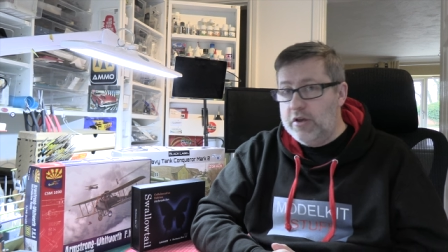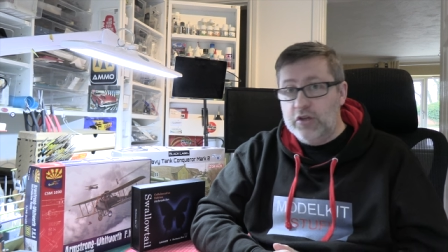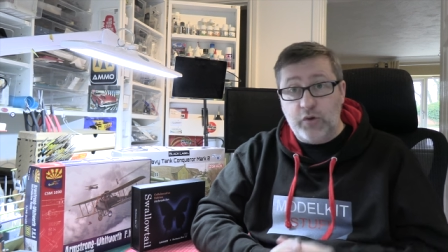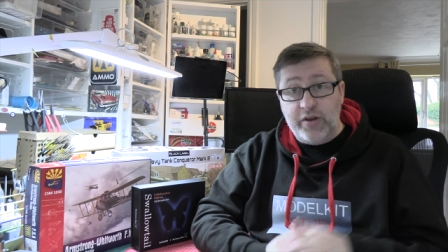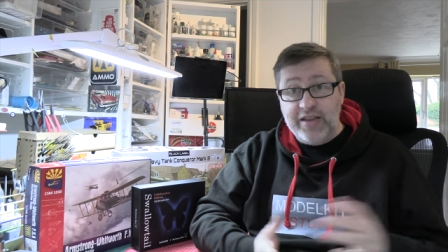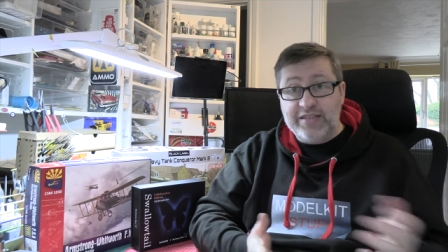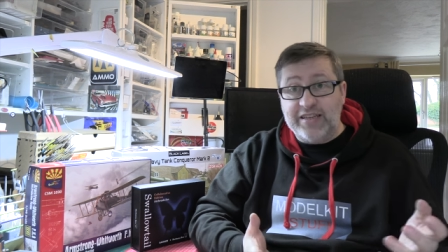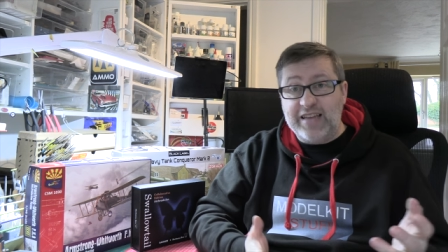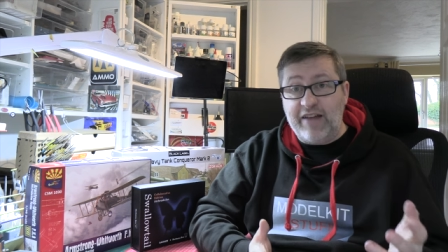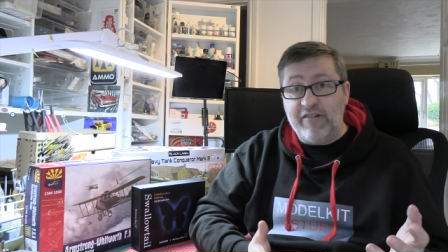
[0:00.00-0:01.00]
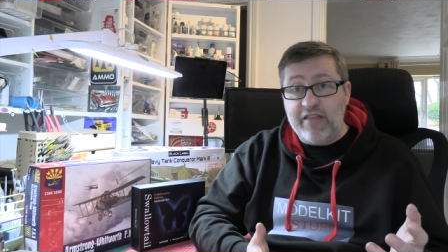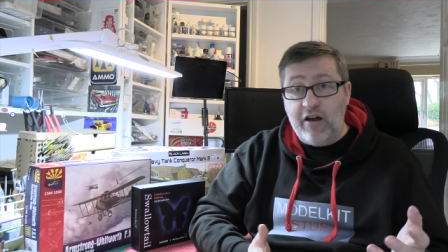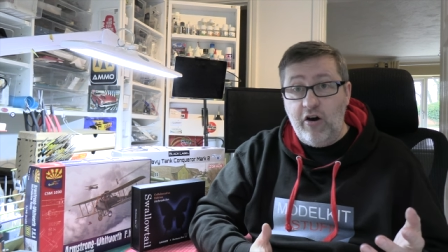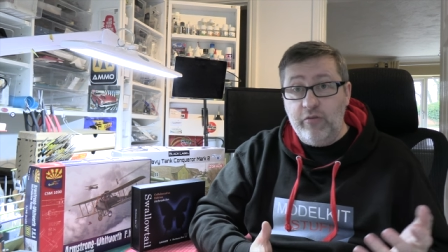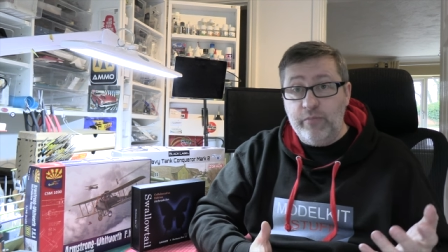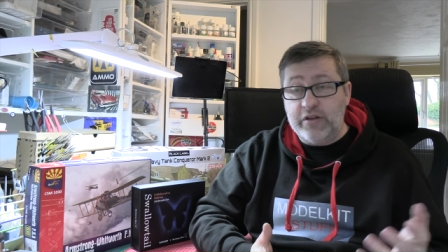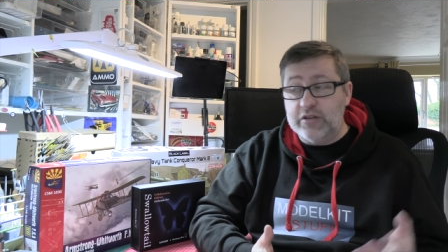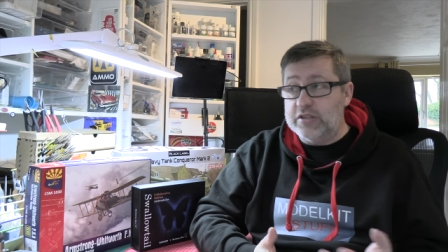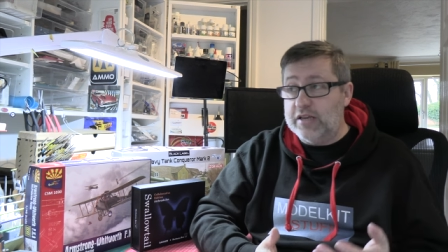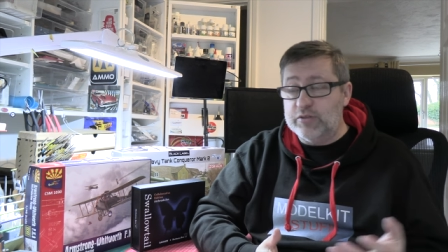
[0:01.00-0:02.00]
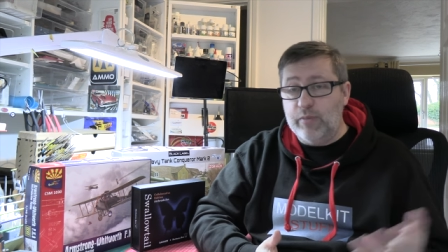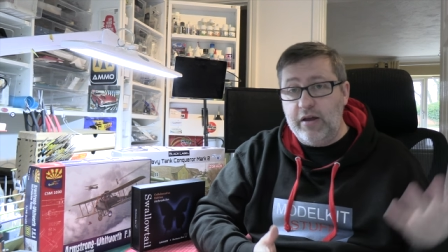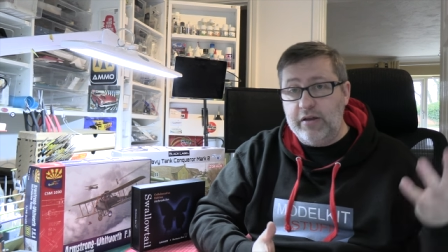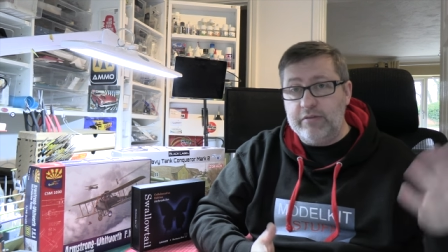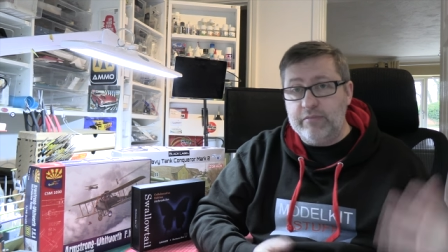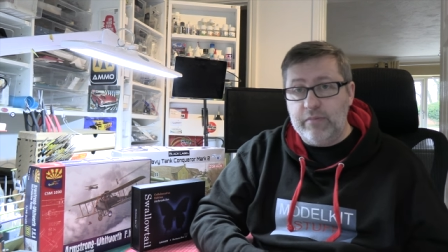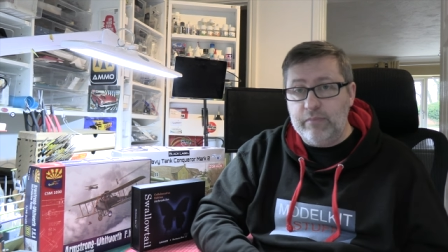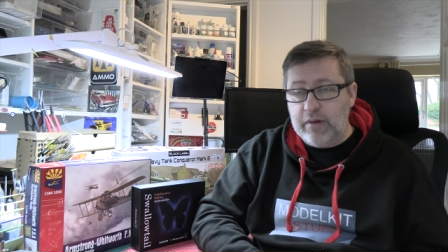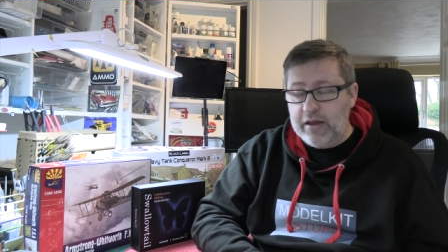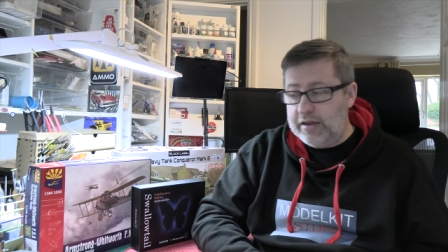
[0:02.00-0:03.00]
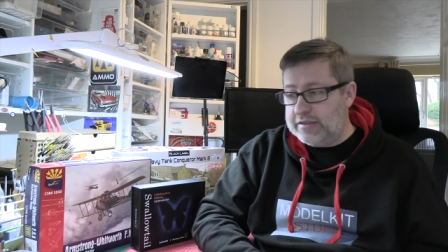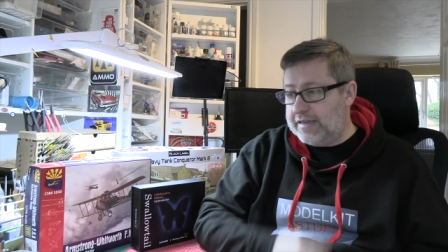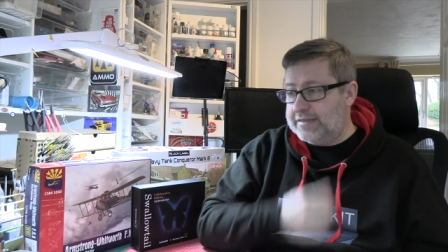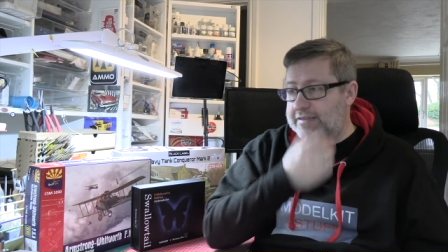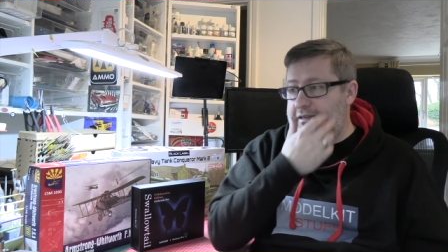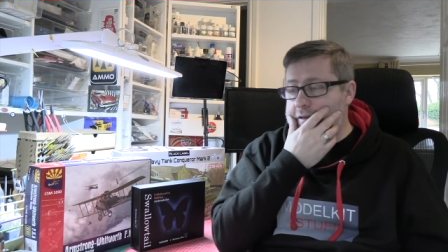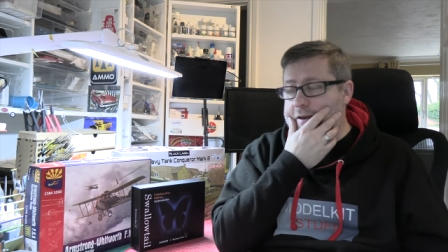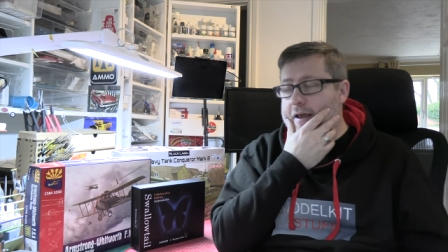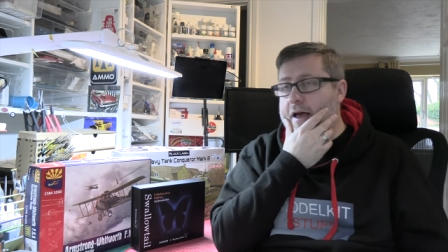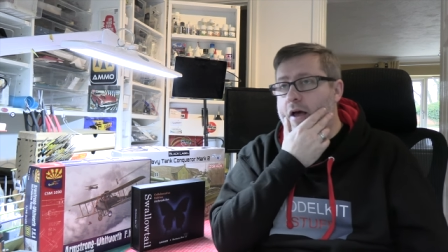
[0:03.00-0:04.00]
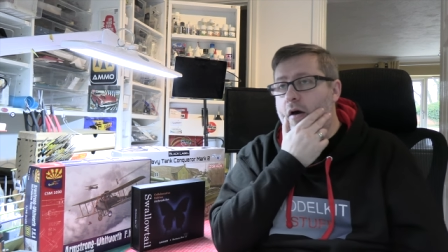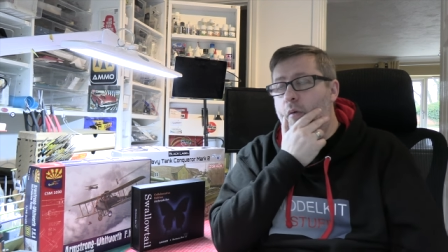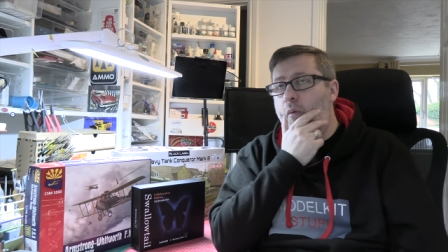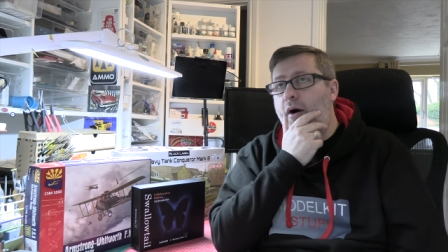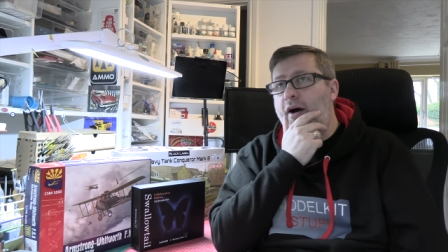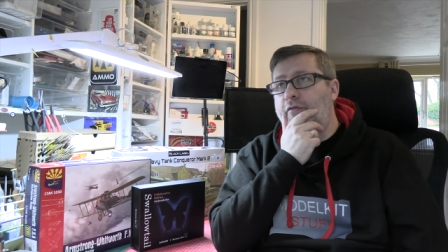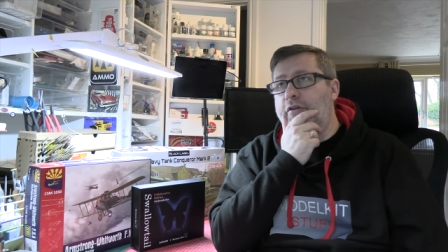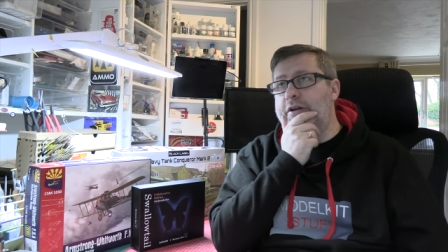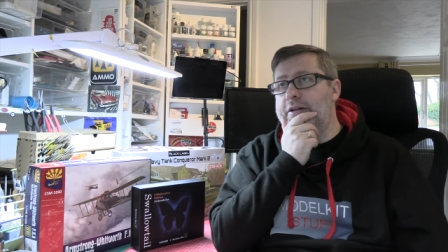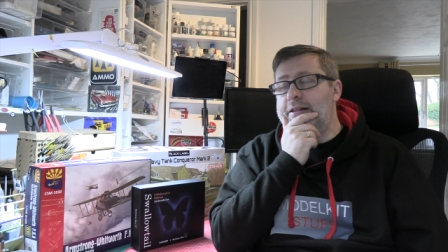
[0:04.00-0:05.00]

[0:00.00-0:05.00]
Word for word: So I need to carry that on because that's my, my identity and uh, what have you.